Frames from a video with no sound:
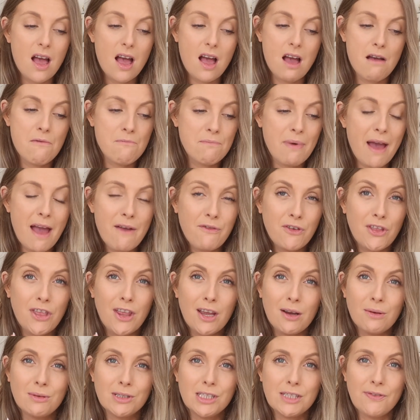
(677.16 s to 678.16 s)
um, but
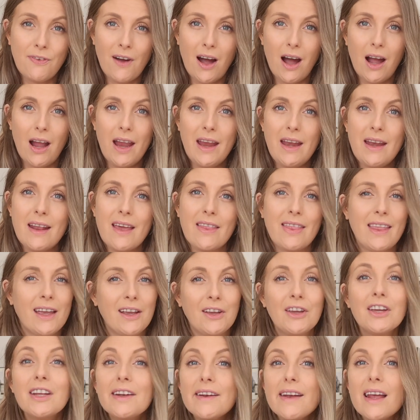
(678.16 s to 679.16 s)
everything was fine,
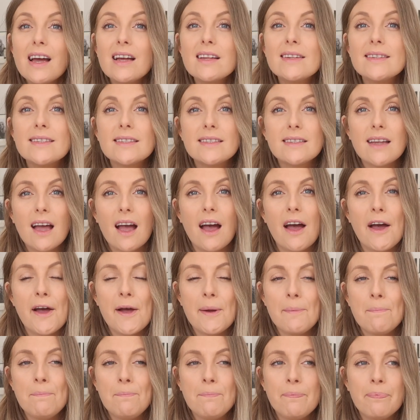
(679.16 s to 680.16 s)
thank goodness.
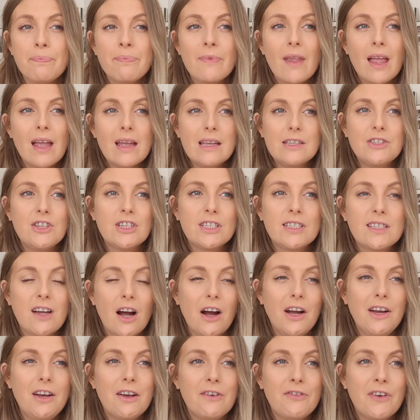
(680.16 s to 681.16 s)
Um, just
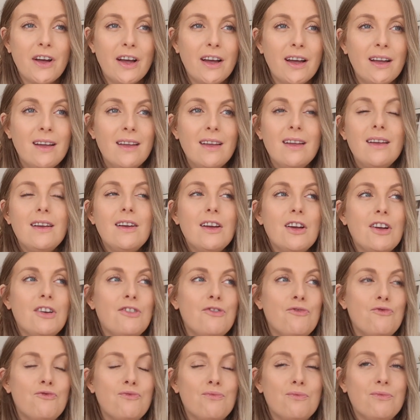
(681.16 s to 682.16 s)
kind of a,
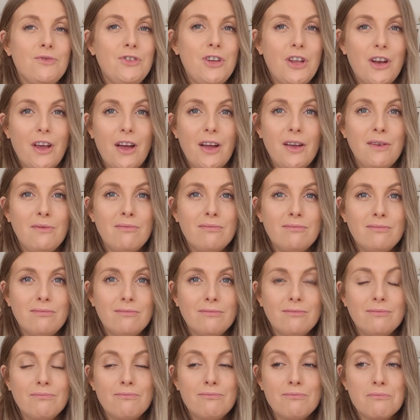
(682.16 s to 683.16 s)
you know,
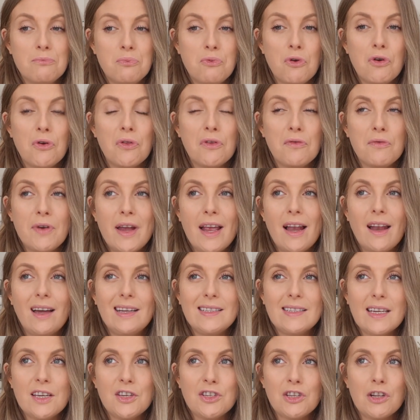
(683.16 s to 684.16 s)
brought the
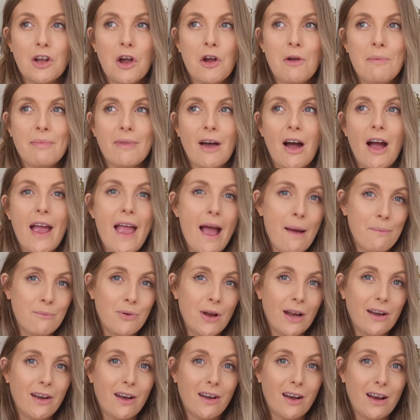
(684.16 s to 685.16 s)
realization home that I am
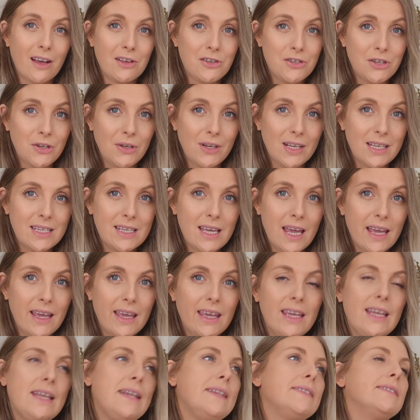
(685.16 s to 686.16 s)
pregnant, I do need to take
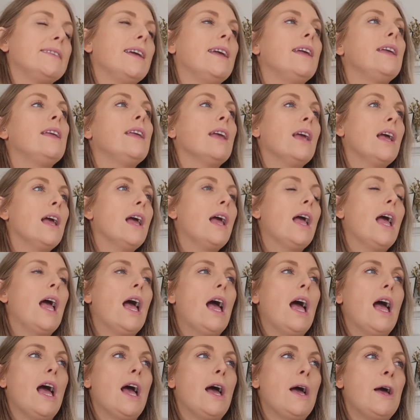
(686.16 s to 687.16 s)
it easy.
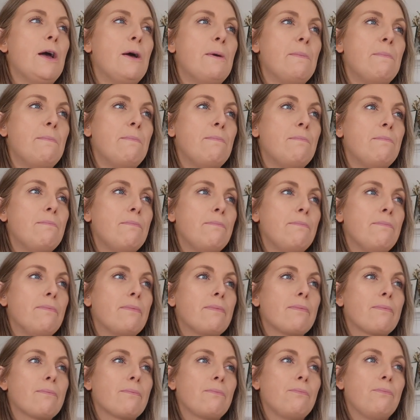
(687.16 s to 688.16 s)
Um,
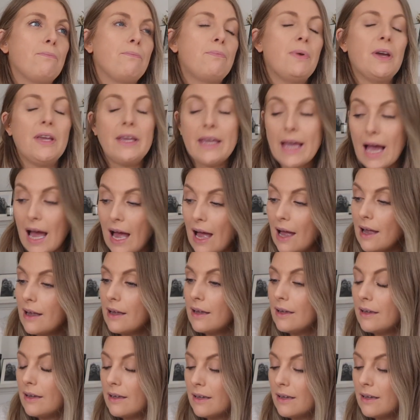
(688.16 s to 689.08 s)
but yeah,